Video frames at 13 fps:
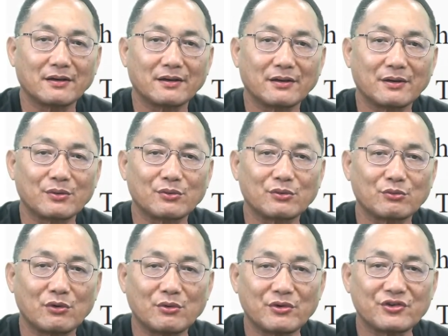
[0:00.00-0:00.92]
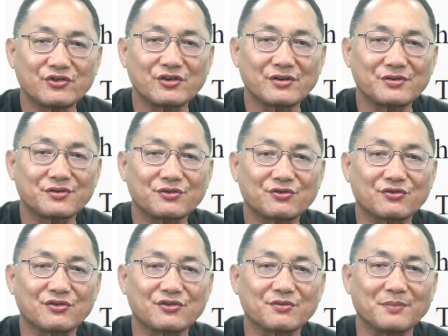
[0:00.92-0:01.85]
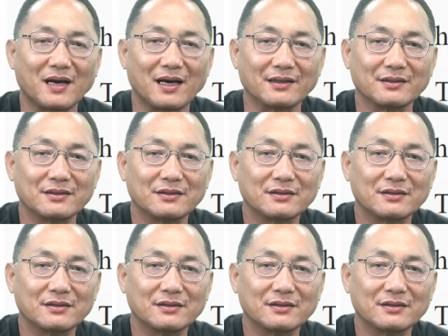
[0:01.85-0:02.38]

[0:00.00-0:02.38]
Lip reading: What was Jesus' response?